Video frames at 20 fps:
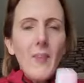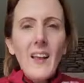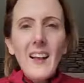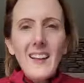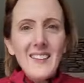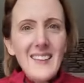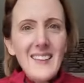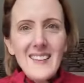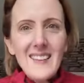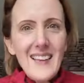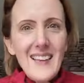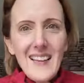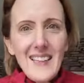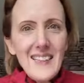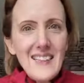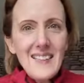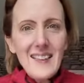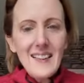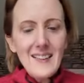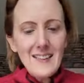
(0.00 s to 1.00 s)
because it's dead
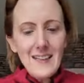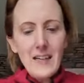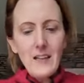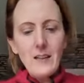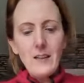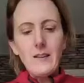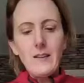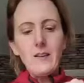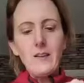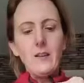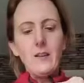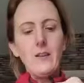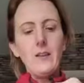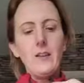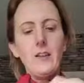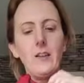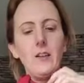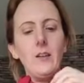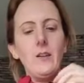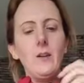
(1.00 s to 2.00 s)
easy to cancel.
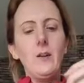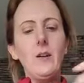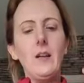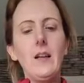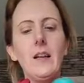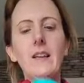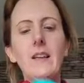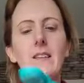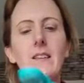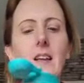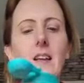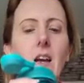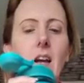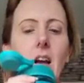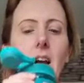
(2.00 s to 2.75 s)
So let's...